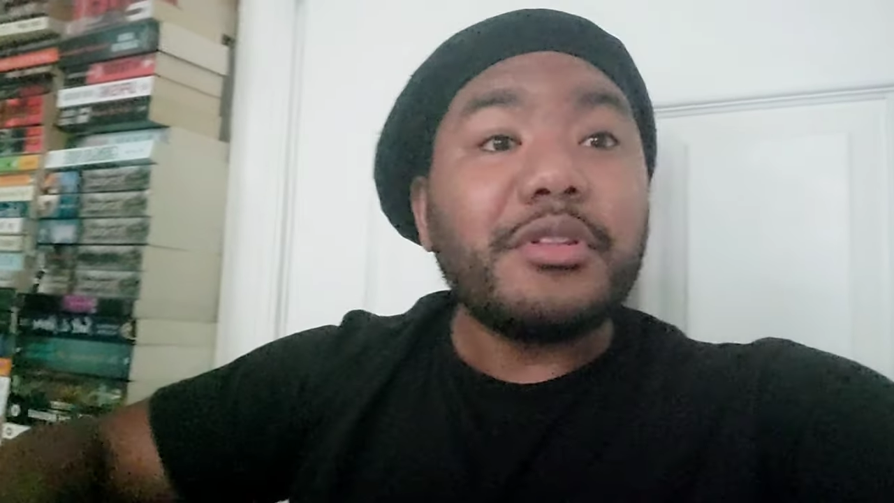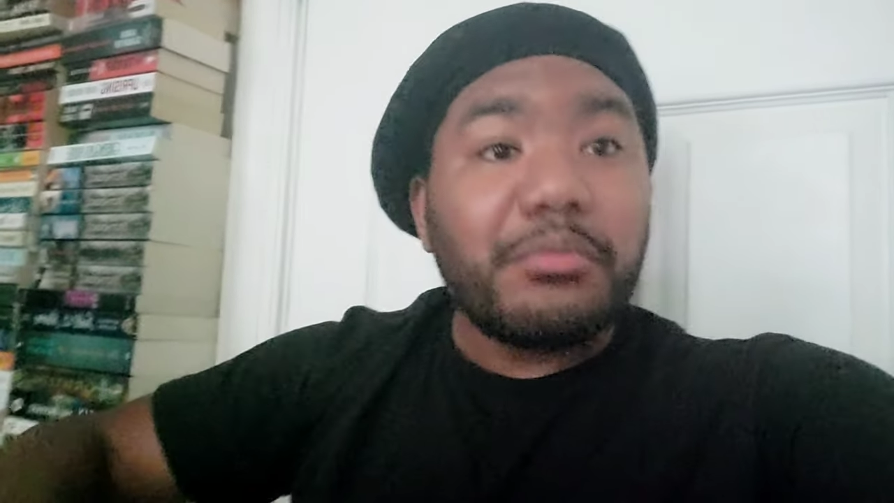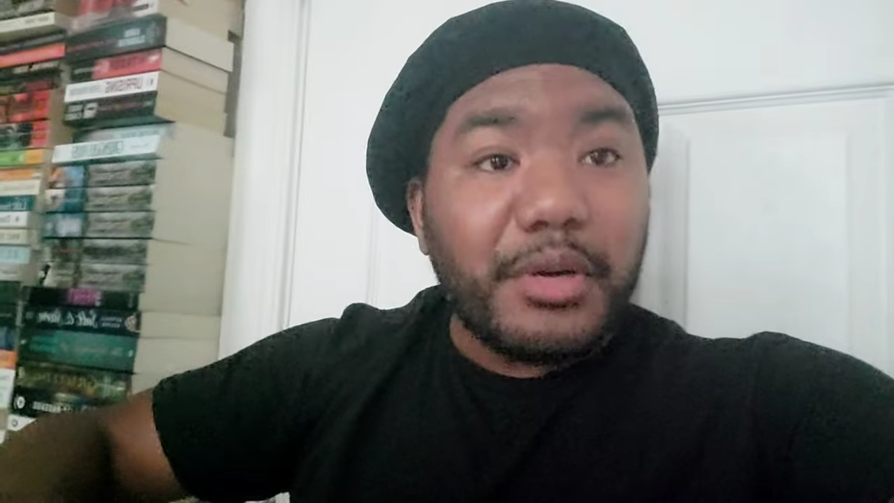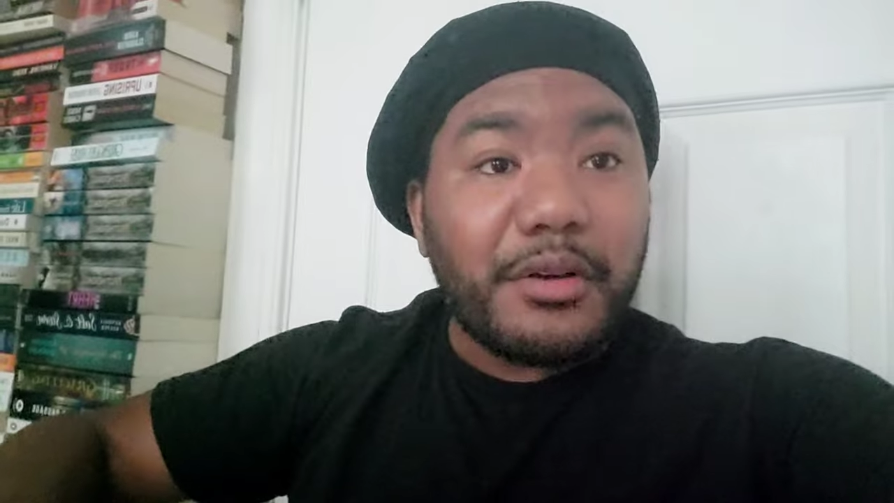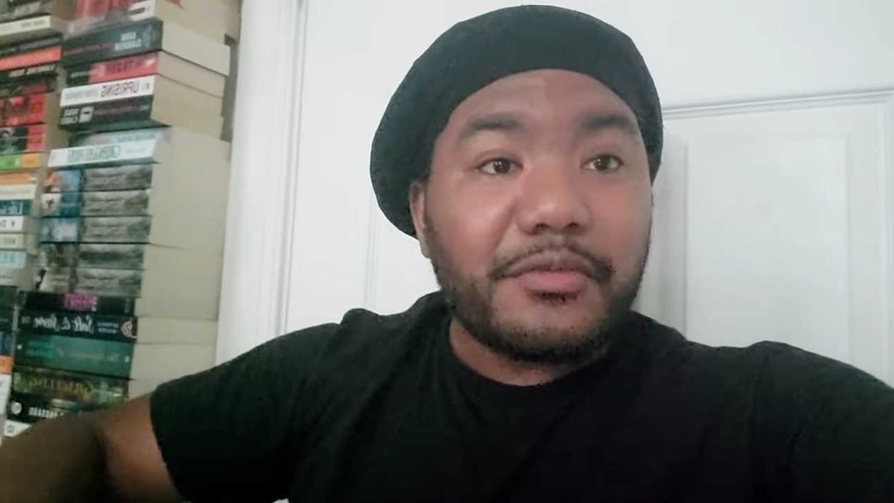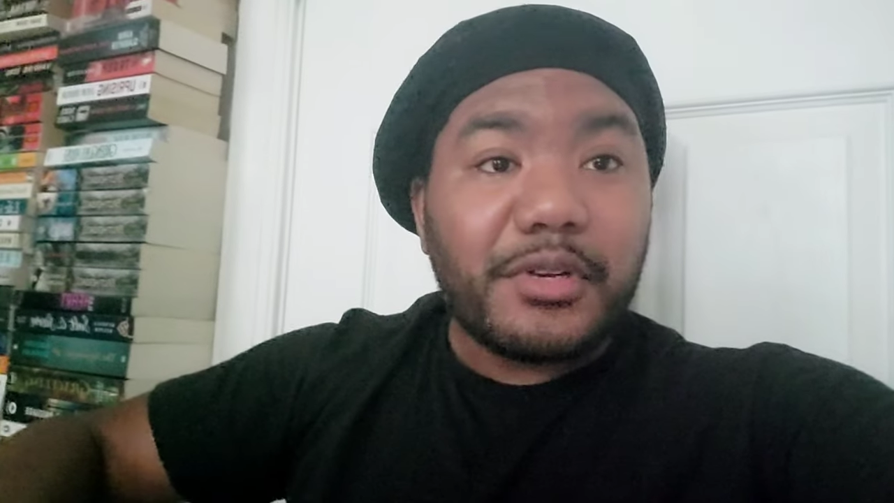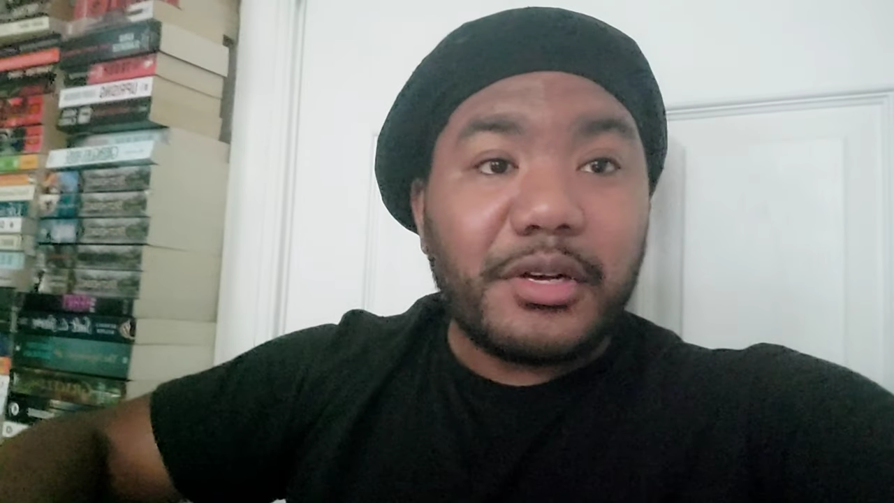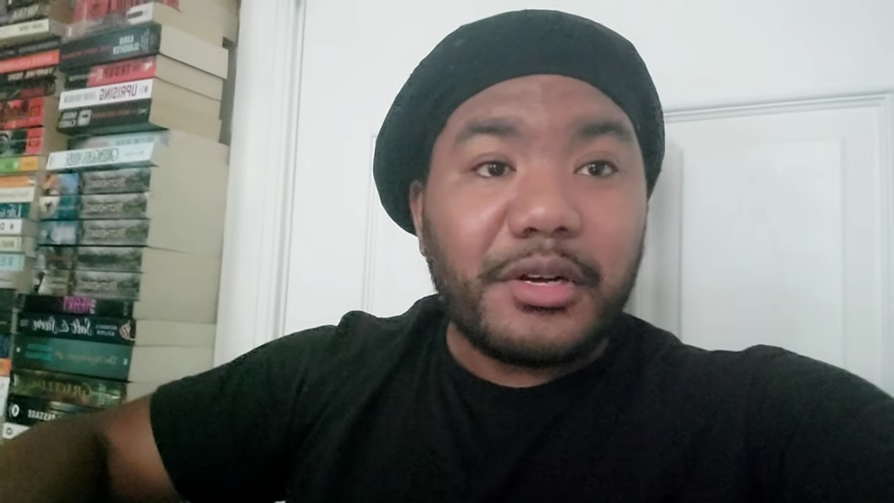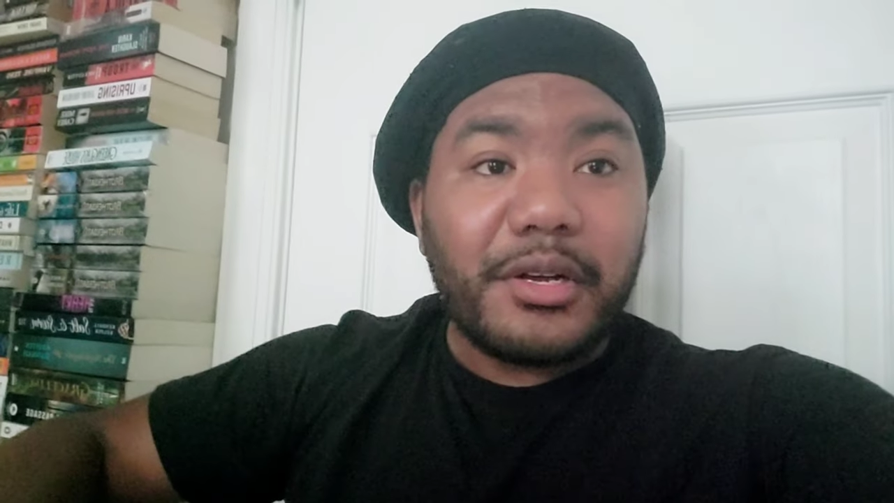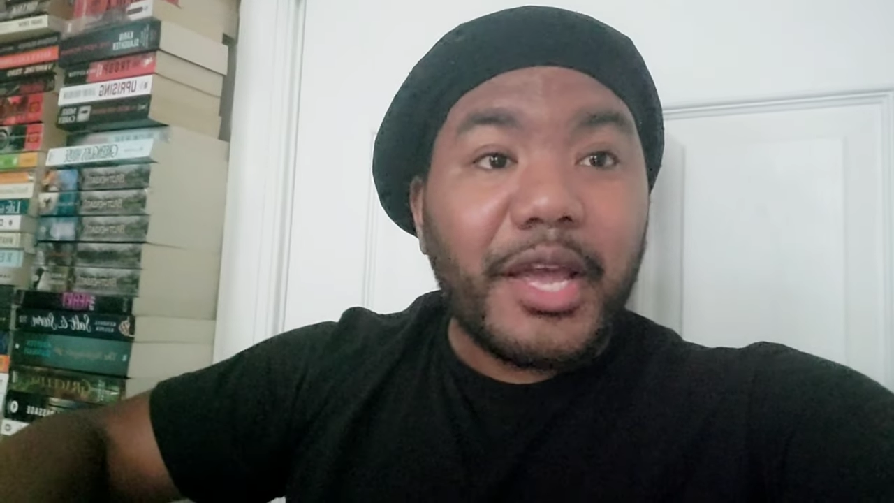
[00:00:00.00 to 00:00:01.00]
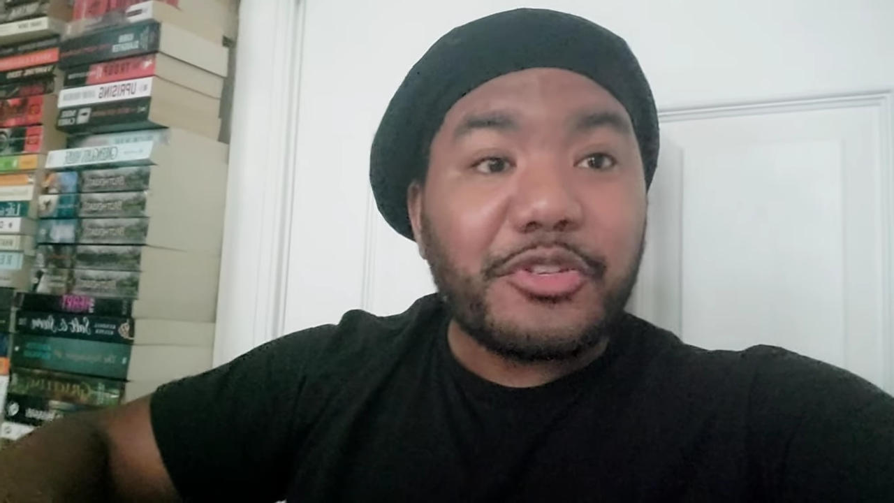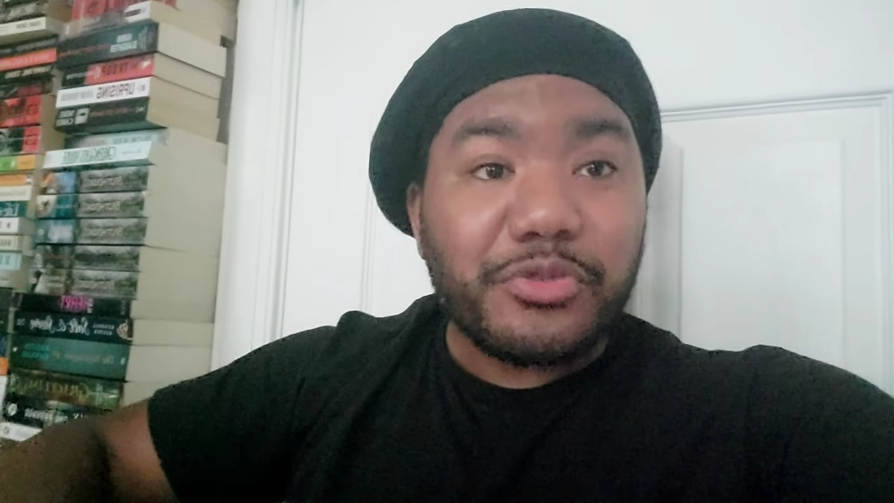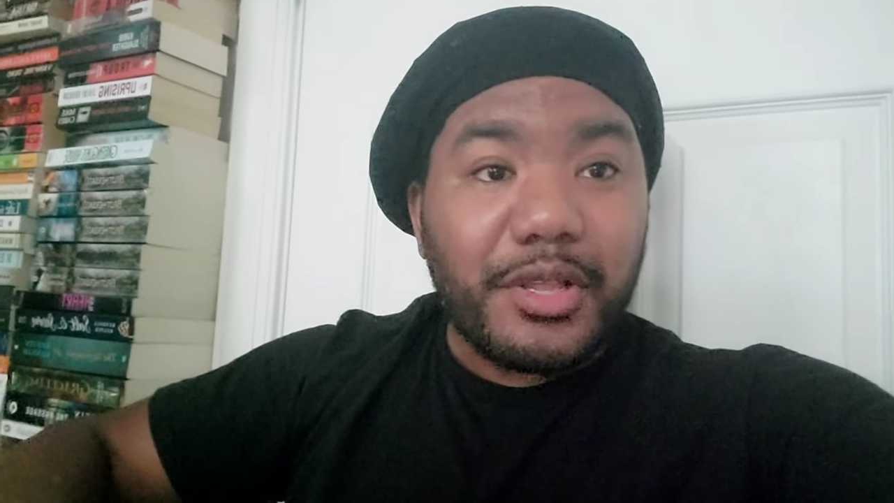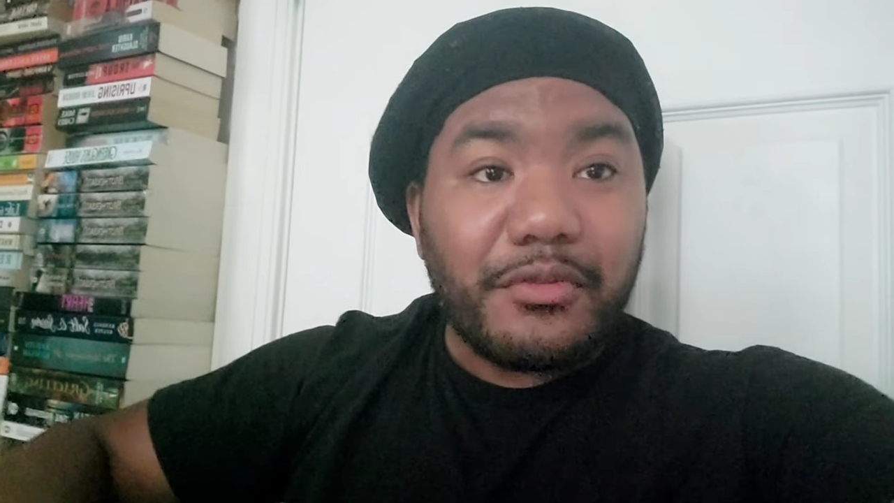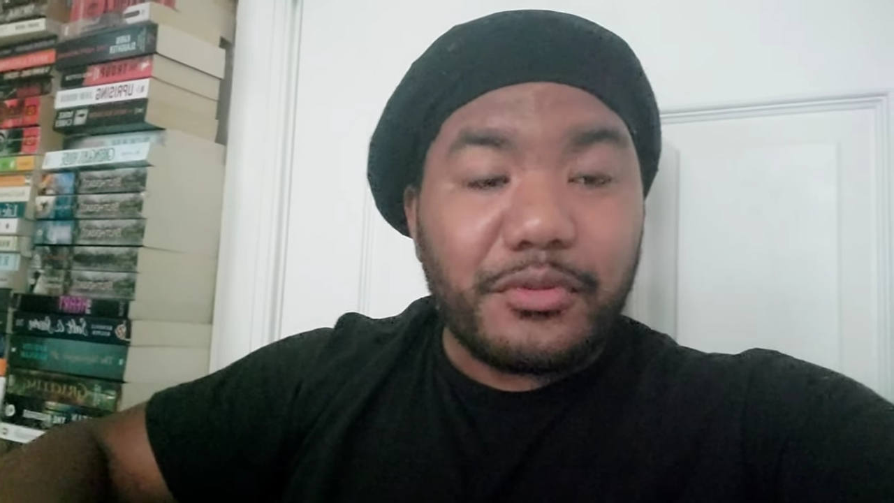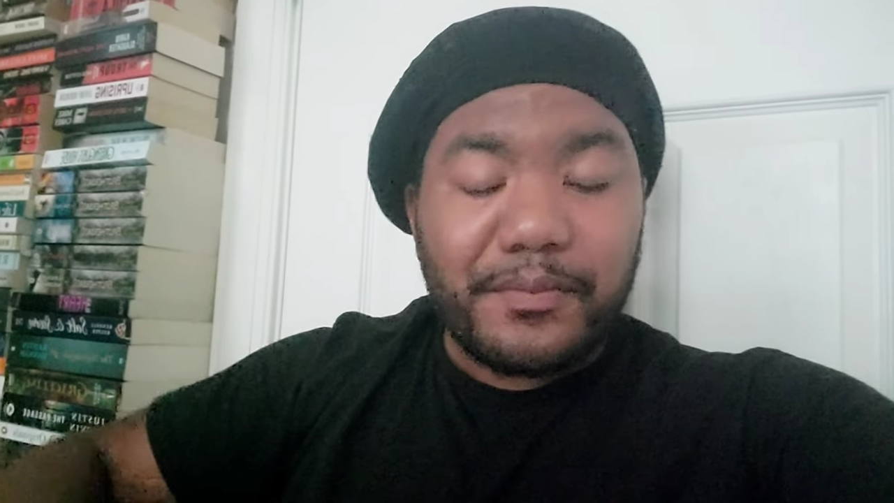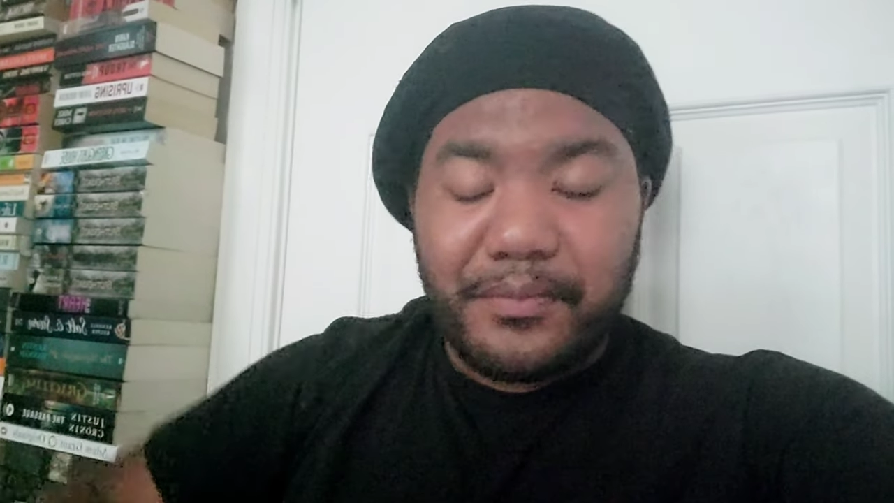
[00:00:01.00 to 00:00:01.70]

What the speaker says: above entry level.